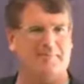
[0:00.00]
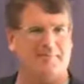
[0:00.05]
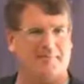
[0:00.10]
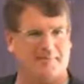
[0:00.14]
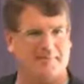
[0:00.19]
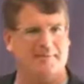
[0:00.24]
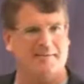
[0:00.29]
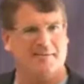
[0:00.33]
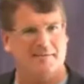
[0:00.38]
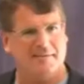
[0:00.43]

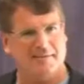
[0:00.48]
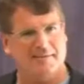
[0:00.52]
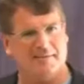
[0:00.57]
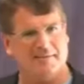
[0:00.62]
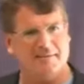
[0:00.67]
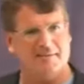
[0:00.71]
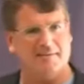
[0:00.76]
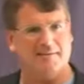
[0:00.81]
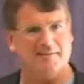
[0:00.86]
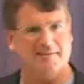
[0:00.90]

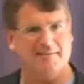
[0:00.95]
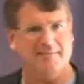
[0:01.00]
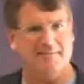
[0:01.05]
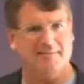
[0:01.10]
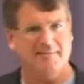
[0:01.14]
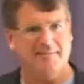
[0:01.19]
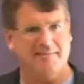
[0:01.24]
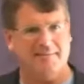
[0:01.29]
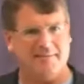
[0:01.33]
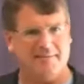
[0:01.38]
Now,
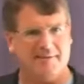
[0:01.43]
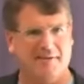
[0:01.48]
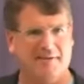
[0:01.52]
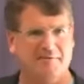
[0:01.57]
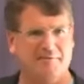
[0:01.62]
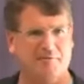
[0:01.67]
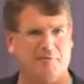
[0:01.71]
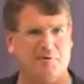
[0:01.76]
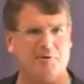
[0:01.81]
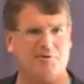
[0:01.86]

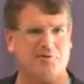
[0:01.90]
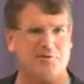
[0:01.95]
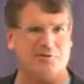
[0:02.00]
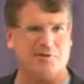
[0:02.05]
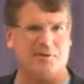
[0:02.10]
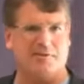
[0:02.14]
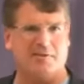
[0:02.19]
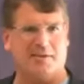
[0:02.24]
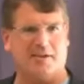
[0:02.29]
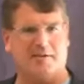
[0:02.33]

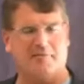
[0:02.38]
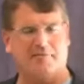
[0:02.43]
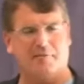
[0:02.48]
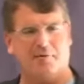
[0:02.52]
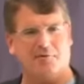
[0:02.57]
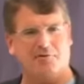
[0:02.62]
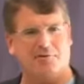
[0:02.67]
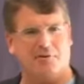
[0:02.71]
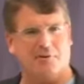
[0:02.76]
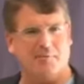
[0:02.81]

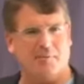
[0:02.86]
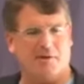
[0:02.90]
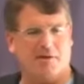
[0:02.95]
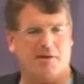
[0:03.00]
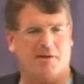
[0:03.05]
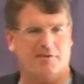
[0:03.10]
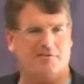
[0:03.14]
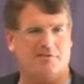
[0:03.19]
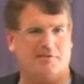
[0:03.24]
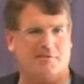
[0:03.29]
unfortunately,
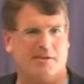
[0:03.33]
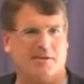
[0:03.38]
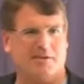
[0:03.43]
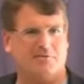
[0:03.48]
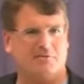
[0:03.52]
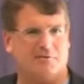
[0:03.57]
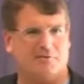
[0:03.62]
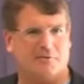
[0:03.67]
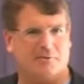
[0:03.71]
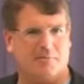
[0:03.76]
because of the
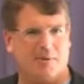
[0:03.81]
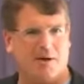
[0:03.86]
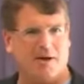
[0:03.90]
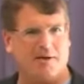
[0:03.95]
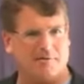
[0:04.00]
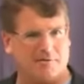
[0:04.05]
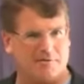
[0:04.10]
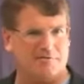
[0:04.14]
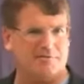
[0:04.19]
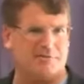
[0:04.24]
nature of
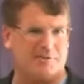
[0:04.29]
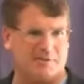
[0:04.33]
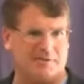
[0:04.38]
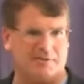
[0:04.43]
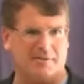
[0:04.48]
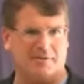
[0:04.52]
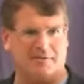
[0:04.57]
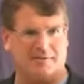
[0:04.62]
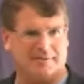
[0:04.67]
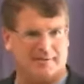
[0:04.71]

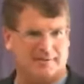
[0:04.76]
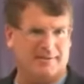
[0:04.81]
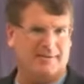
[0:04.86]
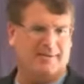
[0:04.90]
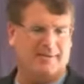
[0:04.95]
democracy, the